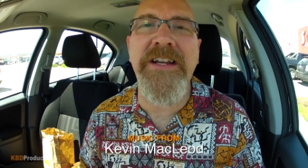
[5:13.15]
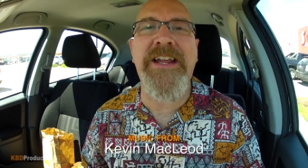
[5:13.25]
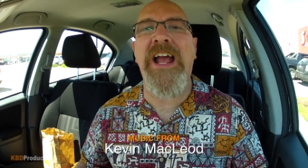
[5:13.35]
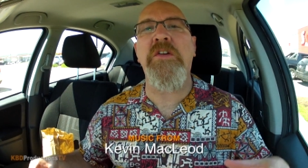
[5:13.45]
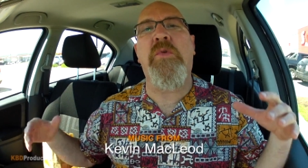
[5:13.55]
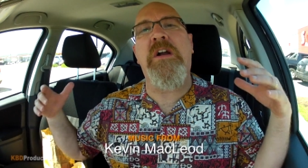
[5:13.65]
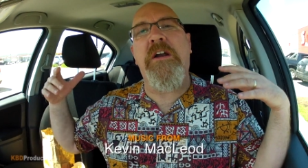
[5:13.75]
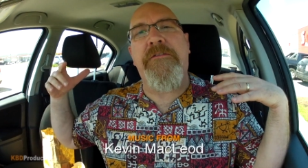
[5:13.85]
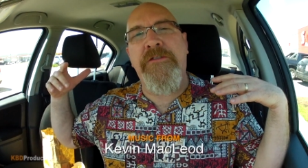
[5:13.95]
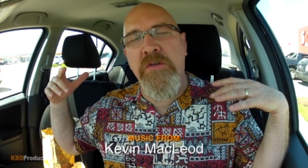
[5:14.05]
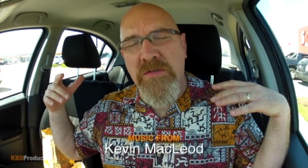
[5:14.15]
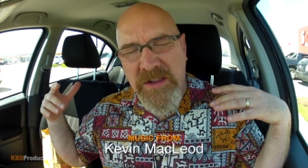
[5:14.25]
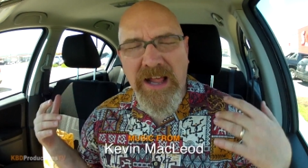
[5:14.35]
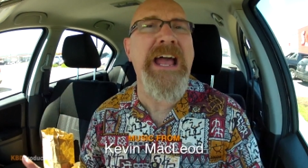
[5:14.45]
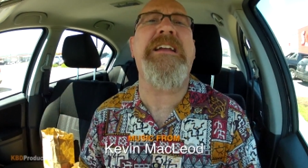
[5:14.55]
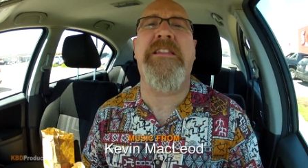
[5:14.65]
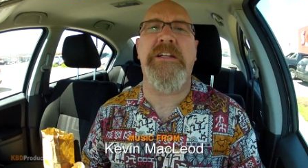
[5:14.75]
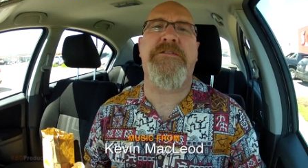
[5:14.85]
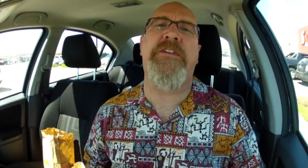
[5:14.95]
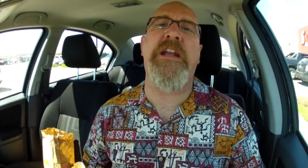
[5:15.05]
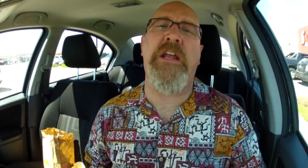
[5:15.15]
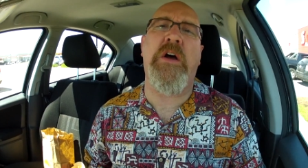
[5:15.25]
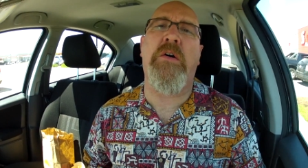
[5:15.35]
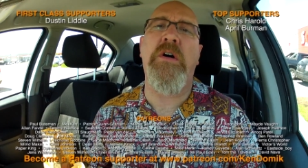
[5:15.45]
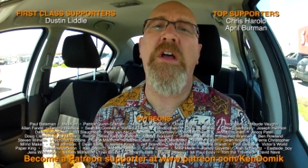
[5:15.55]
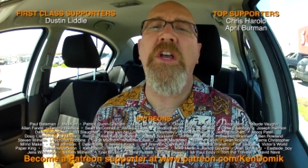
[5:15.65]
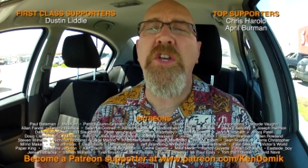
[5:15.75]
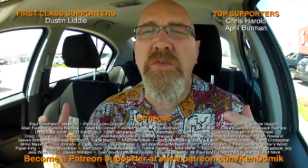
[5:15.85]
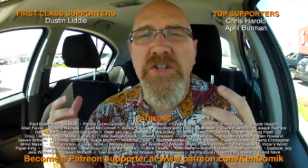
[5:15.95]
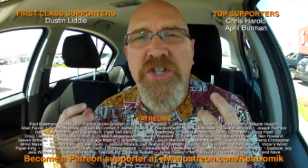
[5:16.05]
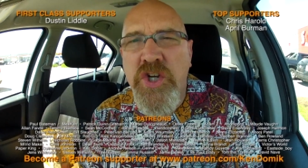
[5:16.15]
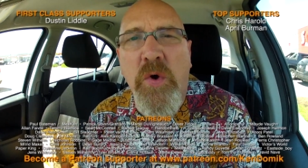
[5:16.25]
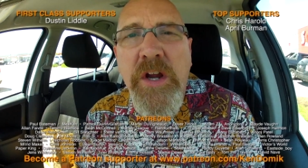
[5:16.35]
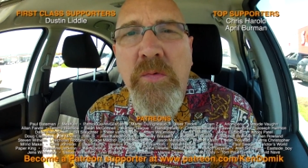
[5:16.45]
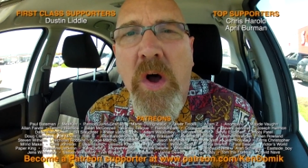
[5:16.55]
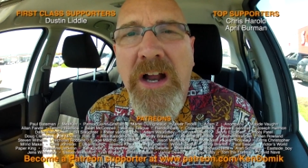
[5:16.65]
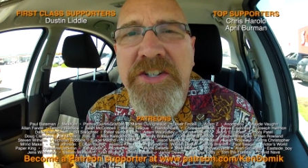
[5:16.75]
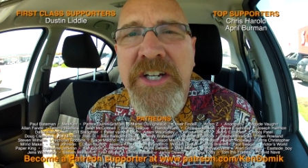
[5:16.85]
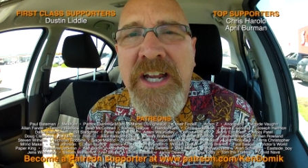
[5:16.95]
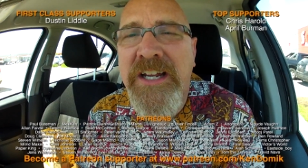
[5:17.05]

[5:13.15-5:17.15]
again where if you liked this video, you enjoyed watching